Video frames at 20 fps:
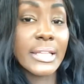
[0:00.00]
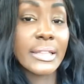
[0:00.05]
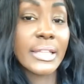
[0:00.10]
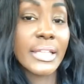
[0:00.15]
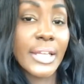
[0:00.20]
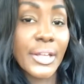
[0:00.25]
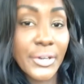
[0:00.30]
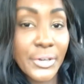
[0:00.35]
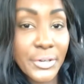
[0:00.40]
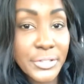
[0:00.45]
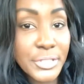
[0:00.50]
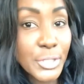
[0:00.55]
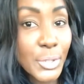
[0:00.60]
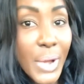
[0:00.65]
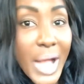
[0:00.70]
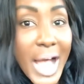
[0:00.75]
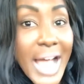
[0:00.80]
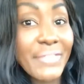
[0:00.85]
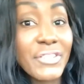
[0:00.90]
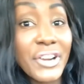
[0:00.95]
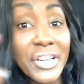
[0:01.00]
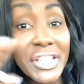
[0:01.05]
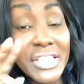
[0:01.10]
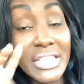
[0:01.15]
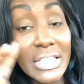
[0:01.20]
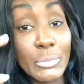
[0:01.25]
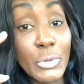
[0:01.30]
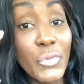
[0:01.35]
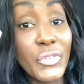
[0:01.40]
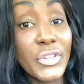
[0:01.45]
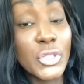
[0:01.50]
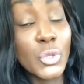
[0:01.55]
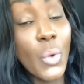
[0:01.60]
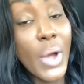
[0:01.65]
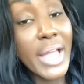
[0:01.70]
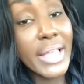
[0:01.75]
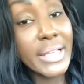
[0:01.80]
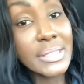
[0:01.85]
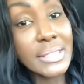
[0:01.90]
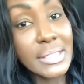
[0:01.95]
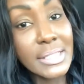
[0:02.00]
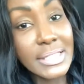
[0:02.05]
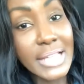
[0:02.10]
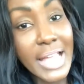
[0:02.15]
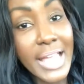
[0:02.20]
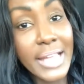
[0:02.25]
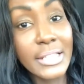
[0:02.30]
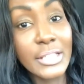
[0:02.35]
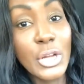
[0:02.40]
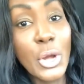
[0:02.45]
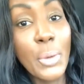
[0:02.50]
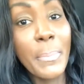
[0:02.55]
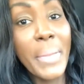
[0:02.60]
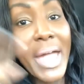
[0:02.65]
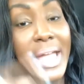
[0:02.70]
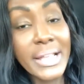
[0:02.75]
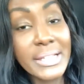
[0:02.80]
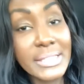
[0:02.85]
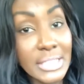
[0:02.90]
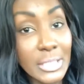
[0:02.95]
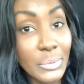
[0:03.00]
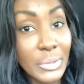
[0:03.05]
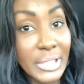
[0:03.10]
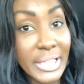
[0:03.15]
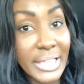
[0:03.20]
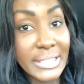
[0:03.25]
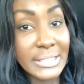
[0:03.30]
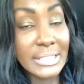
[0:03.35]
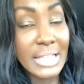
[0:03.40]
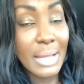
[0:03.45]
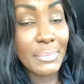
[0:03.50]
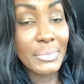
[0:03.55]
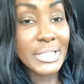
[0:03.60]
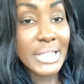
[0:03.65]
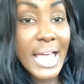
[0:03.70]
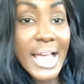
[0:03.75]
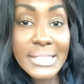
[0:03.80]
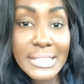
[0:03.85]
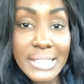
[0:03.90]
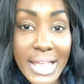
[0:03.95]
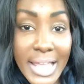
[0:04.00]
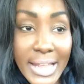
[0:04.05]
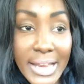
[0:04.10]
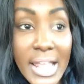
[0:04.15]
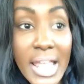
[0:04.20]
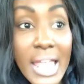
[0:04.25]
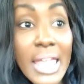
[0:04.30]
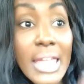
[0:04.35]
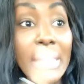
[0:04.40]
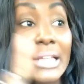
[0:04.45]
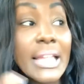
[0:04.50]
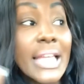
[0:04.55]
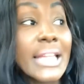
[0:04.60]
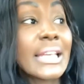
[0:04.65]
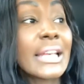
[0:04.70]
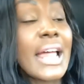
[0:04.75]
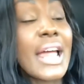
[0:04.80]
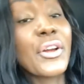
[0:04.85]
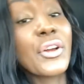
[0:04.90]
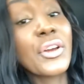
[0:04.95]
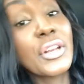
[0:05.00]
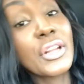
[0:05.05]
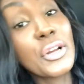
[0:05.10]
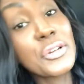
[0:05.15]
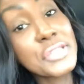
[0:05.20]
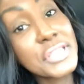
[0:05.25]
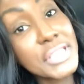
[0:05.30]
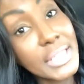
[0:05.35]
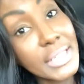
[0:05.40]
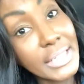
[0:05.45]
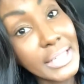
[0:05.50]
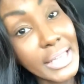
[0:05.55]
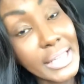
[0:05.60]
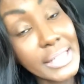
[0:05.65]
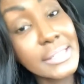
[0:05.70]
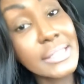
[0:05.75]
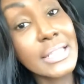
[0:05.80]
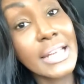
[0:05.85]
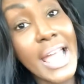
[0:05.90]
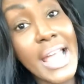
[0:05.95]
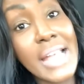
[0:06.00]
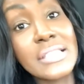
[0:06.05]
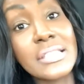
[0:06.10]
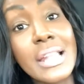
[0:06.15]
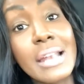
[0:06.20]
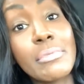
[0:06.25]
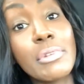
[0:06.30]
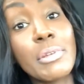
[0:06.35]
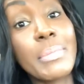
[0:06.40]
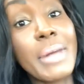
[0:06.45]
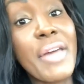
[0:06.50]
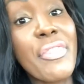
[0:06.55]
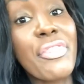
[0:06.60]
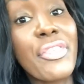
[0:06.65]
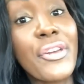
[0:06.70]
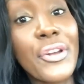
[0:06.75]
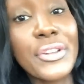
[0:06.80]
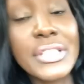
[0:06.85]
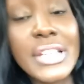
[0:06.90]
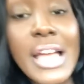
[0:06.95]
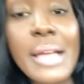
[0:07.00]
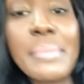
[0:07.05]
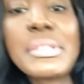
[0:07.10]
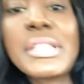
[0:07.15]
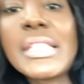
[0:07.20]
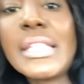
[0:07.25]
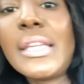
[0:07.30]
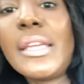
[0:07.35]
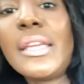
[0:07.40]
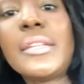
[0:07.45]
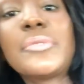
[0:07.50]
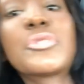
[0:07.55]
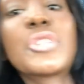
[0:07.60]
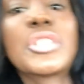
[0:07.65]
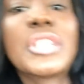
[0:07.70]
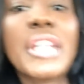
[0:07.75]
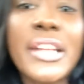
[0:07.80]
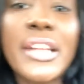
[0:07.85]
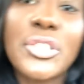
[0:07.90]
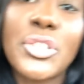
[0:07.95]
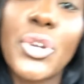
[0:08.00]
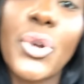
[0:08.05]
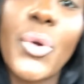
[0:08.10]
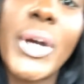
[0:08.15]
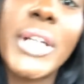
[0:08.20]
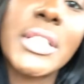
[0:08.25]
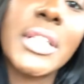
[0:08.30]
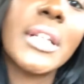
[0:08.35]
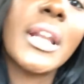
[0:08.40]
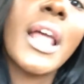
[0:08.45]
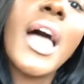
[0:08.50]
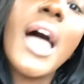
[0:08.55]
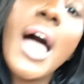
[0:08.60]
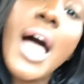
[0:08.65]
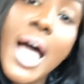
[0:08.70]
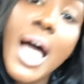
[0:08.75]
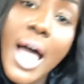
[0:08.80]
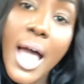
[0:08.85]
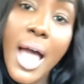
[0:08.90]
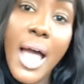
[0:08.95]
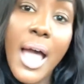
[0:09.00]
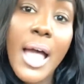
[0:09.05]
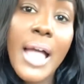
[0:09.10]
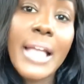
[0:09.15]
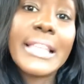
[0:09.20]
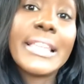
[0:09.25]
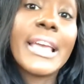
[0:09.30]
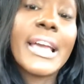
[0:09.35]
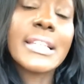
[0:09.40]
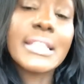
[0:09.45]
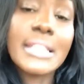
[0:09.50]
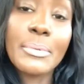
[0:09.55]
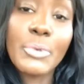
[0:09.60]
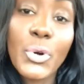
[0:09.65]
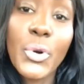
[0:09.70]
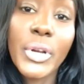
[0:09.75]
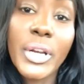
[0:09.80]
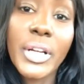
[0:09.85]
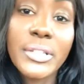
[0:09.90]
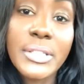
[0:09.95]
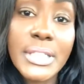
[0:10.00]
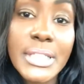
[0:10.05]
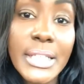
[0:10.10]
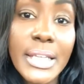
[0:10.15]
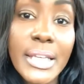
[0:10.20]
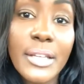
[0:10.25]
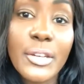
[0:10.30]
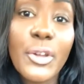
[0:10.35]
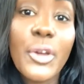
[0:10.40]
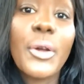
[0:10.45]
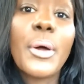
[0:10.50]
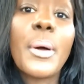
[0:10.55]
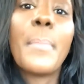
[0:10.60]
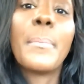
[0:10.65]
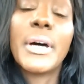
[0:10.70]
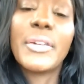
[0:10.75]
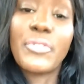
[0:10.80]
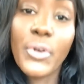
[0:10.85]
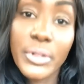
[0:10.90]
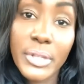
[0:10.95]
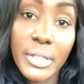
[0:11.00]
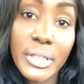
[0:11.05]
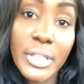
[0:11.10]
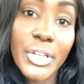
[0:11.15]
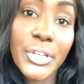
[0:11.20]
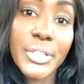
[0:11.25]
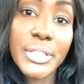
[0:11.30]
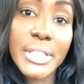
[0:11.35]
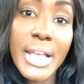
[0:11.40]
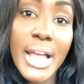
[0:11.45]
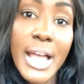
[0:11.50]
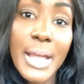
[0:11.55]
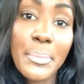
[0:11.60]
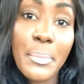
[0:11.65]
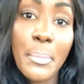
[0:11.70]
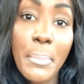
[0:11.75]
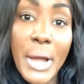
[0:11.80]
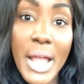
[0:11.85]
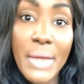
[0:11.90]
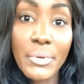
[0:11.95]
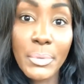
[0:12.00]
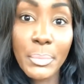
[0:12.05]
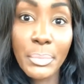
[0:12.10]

theater. So I've already seen the movie twice because I had to go back and see it with Clayton Thomas last night. Clayton and I are going to go see it again tonight. So that'll be my third time seeing it. So to answer your question, yes, I'm going to go see it, but for the third time. Byron